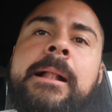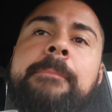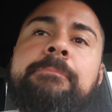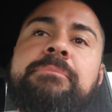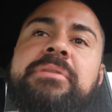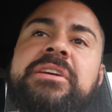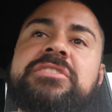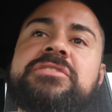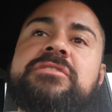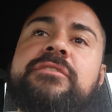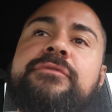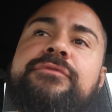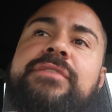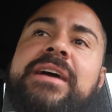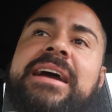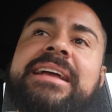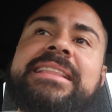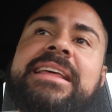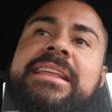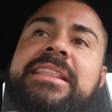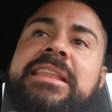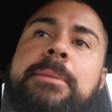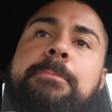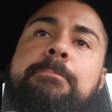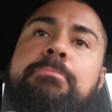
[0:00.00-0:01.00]
Because the fact
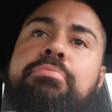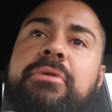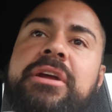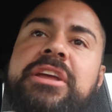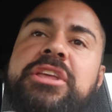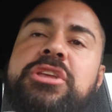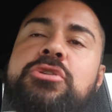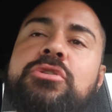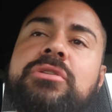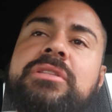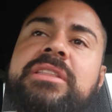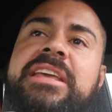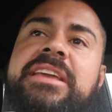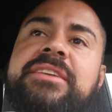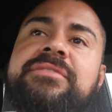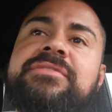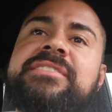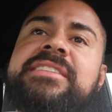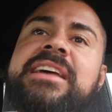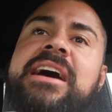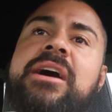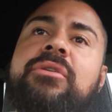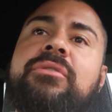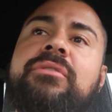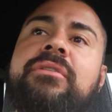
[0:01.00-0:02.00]
that they break your leaves
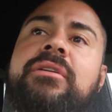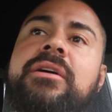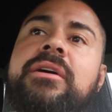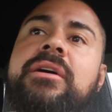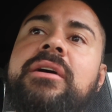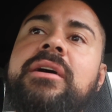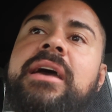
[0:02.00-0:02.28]
down